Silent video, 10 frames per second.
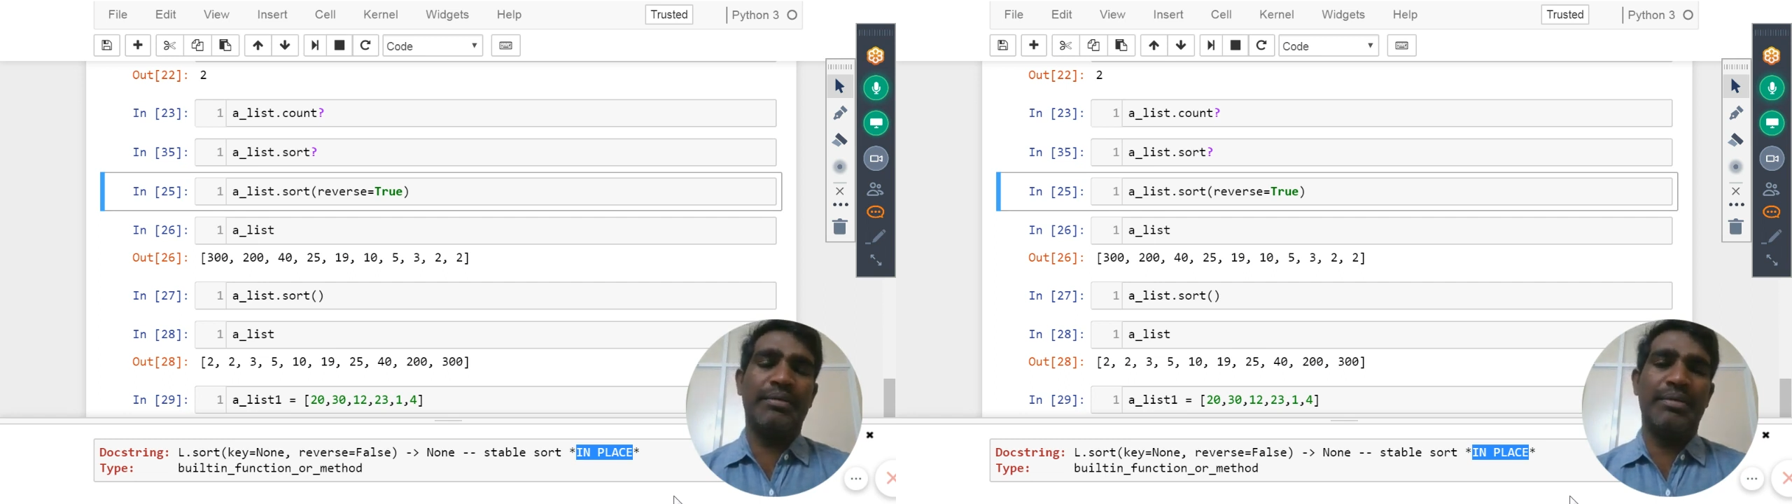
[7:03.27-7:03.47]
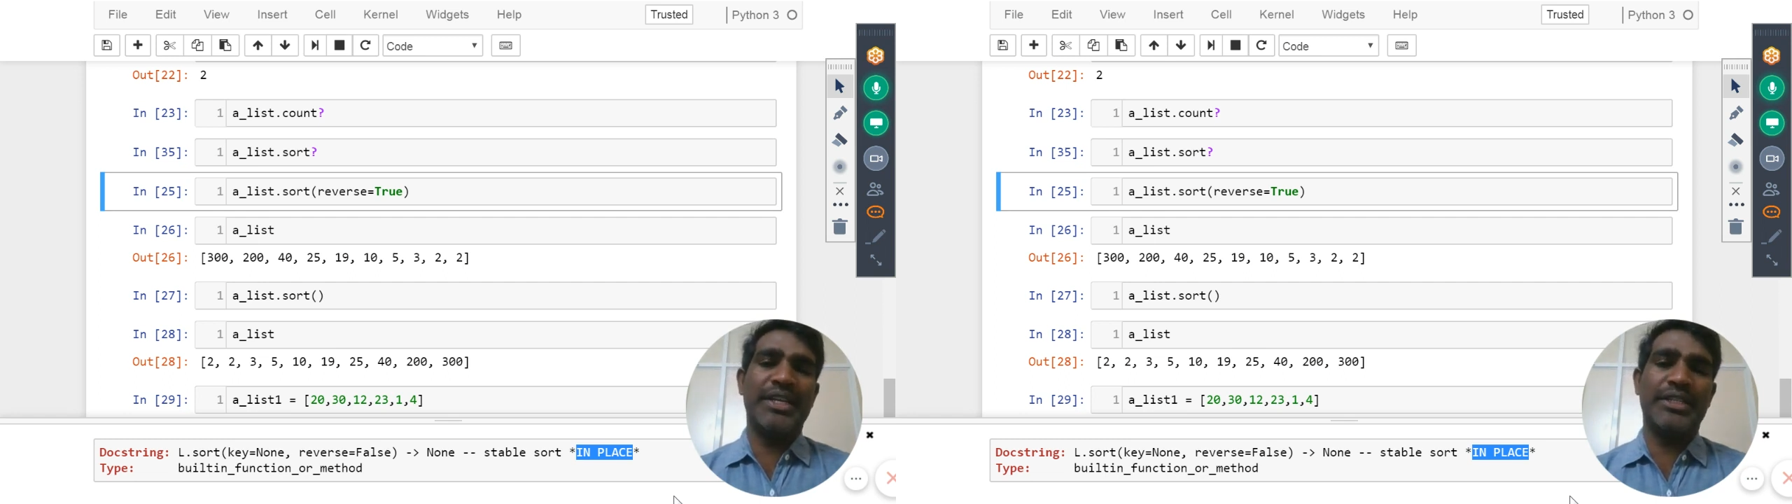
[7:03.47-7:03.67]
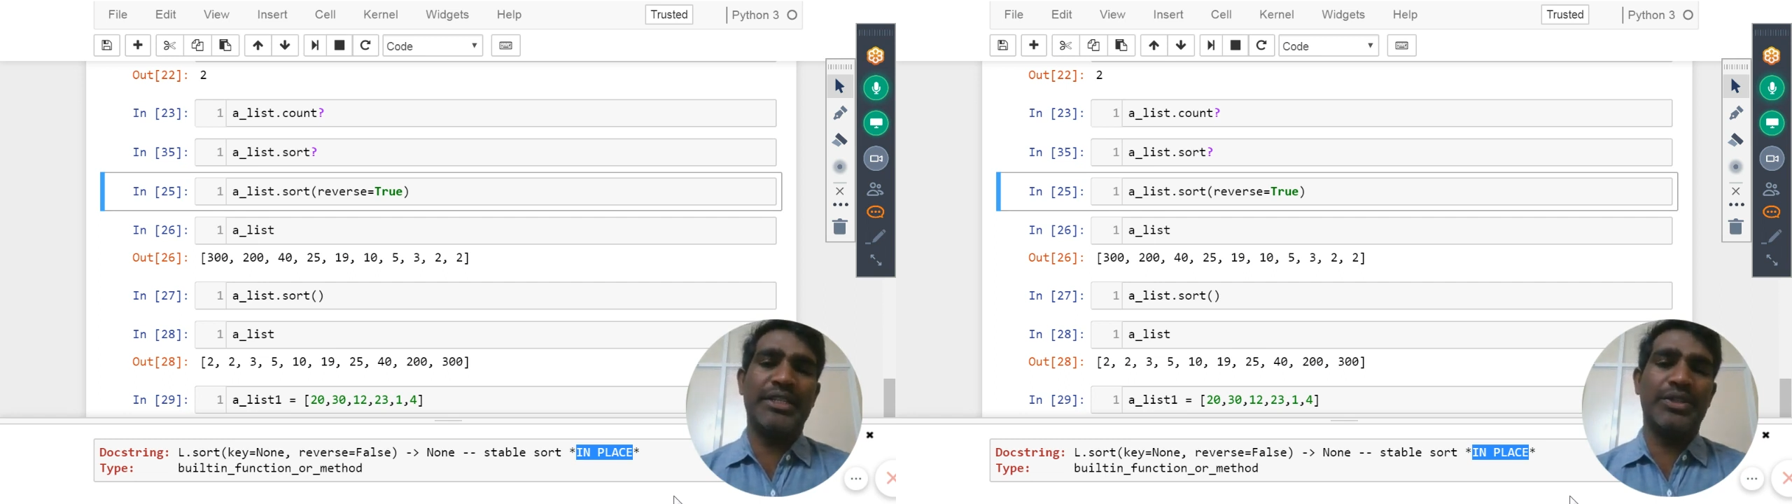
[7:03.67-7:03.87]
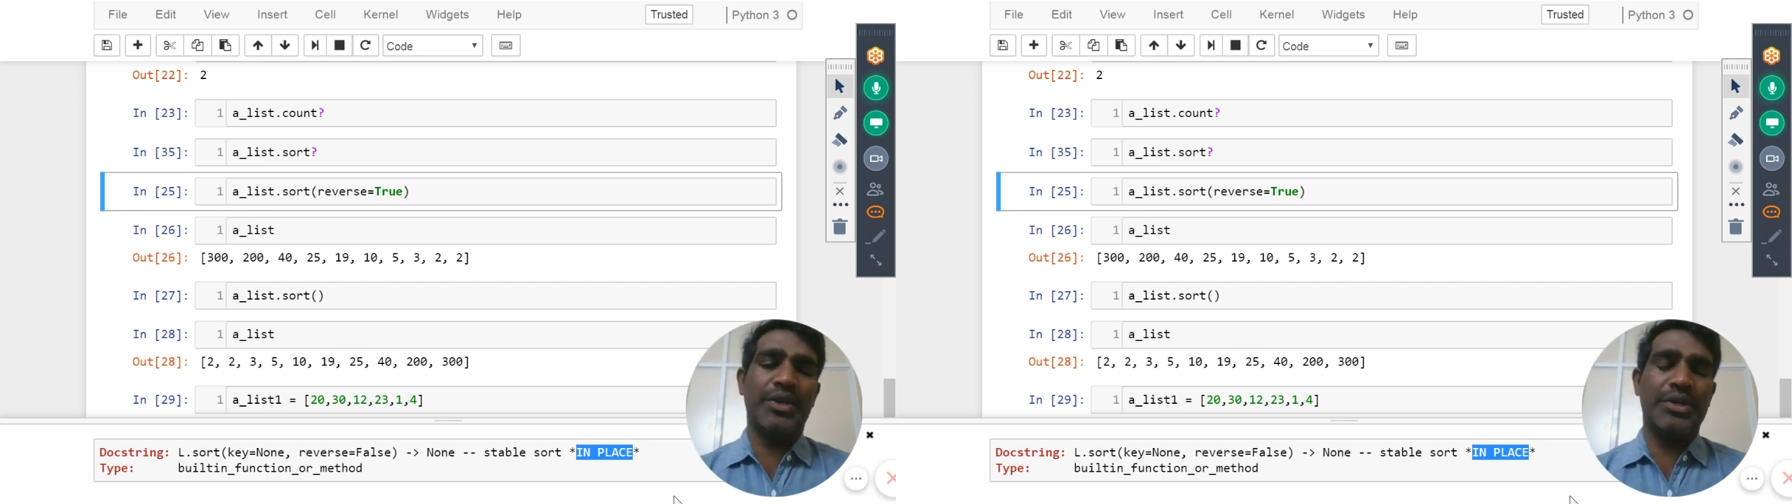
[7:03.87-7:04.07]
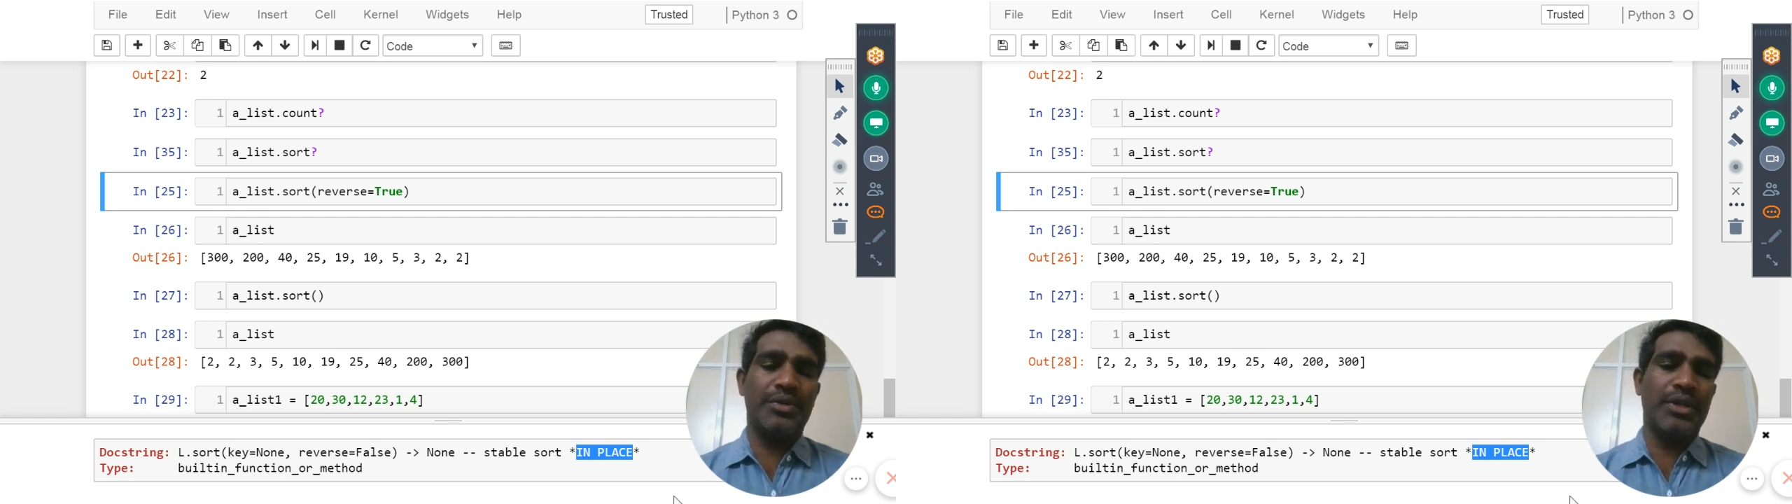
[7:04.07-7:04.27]
In place is
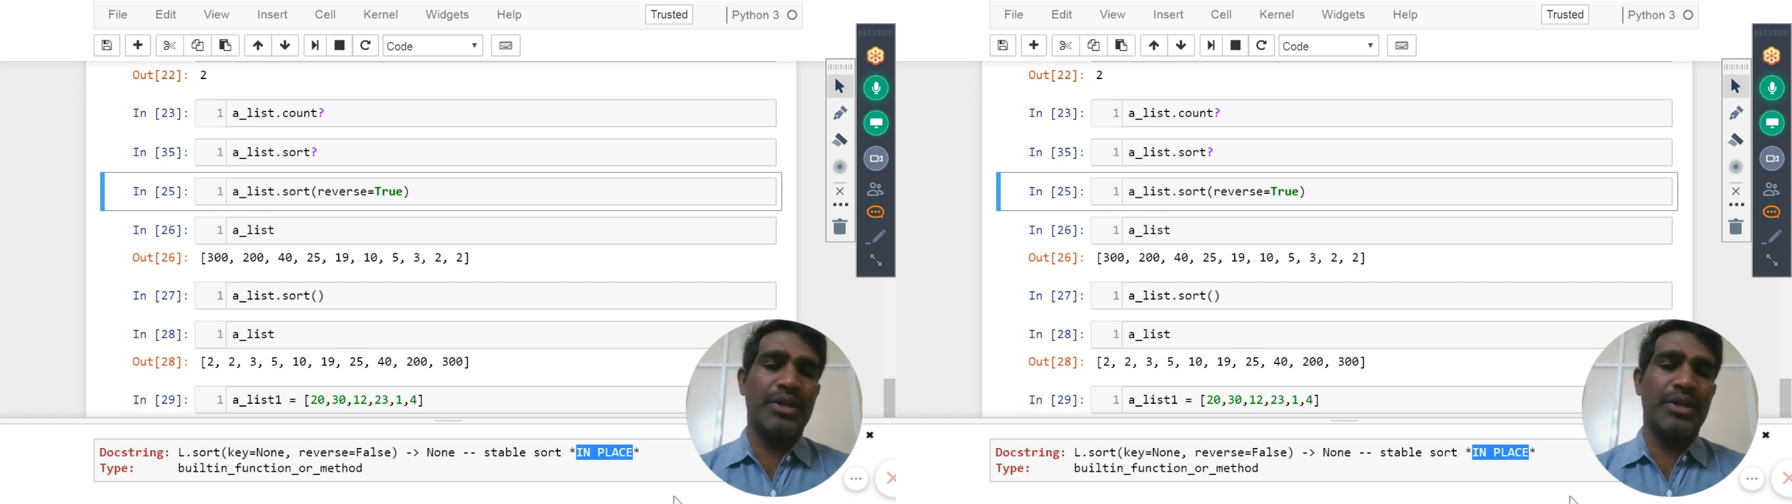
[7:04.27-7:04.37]
going to do